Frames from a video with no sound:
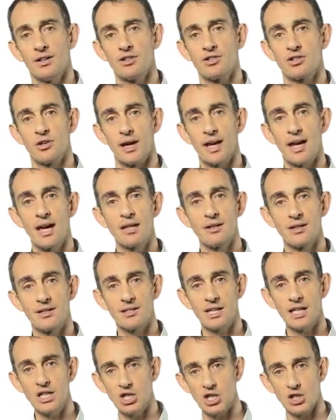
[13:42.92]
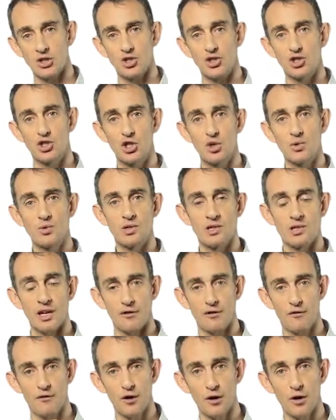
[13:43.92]
So here the teacher, the students,
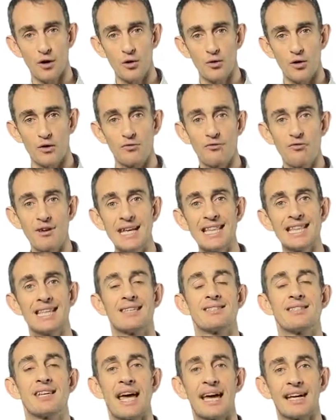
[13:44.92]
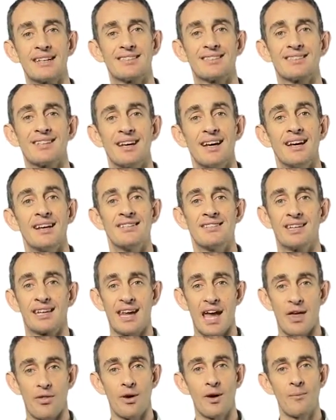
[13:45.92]
they read the text
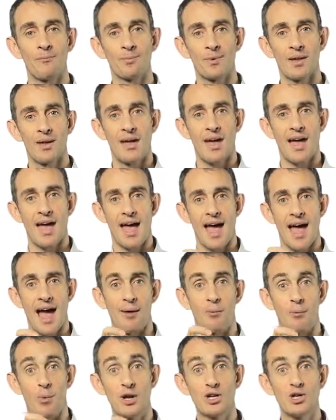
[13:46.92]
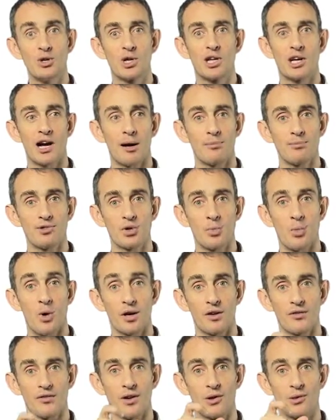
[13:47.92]
together. And when you come to
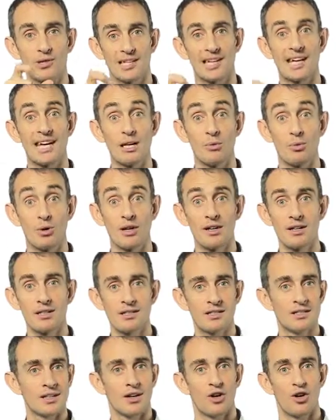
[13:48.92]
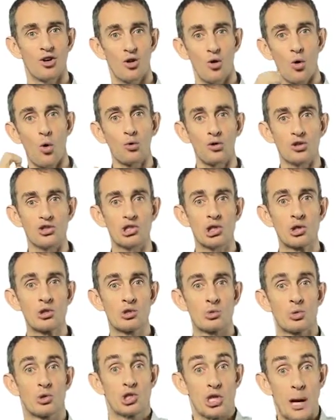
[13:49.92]
one of those key words, all the
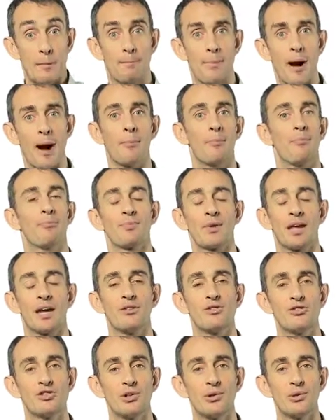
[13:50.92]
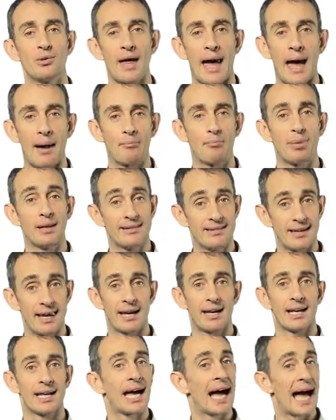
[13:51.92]
students will jump up and do that
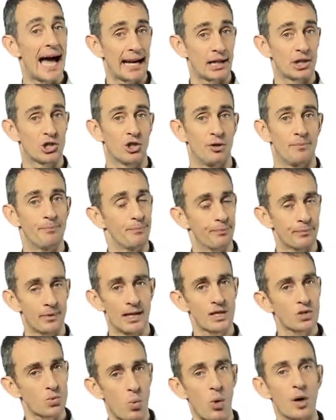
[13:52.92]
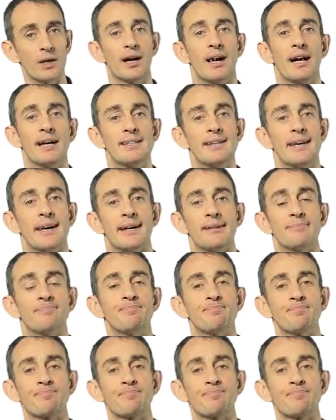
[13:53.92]
particular action. That's one idea.